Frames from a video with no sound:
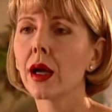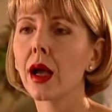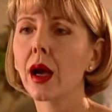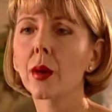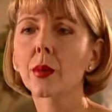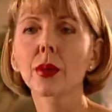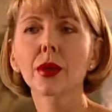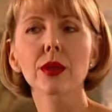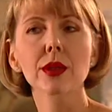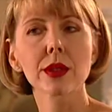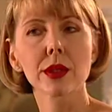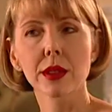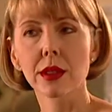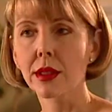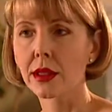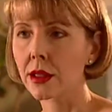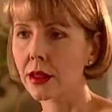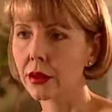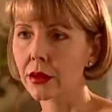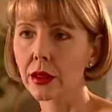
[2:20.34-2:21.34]
A person
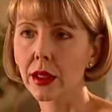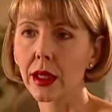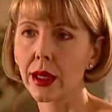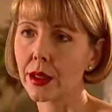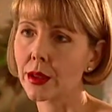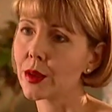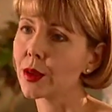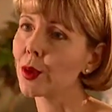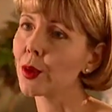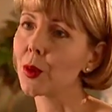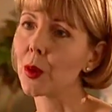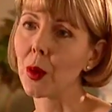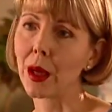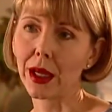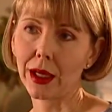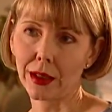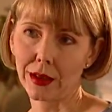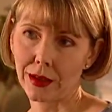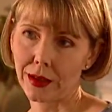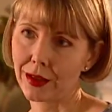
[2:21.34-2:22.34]
still has to
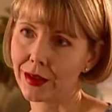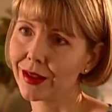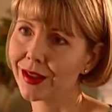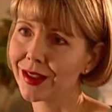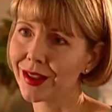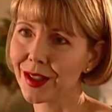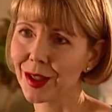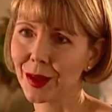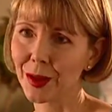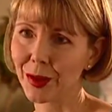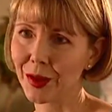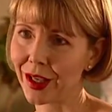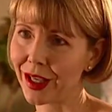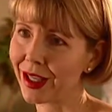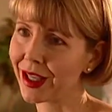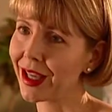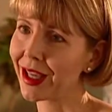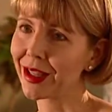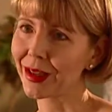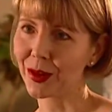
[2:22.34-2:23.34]
wait until they
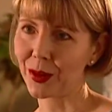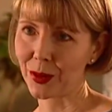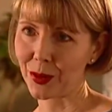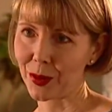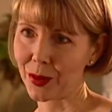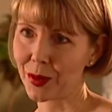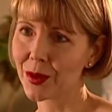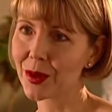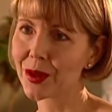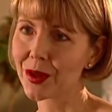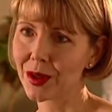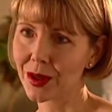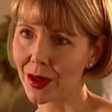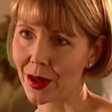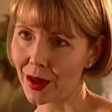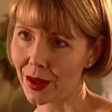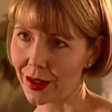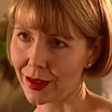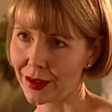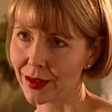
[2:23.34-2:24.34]
get those
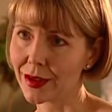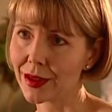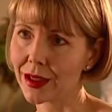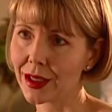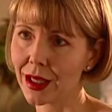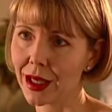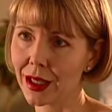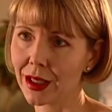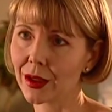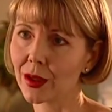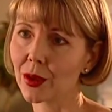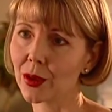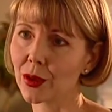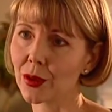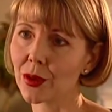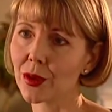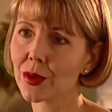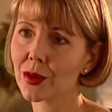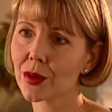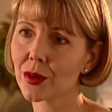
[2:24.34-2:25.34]
signs to take
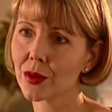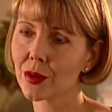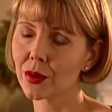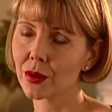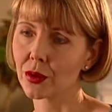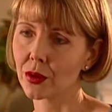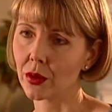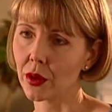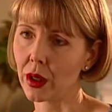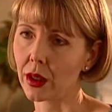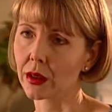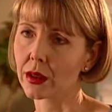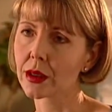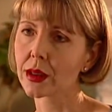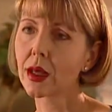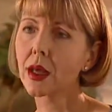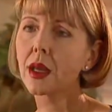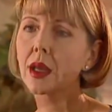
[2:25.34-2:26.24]
those drugs.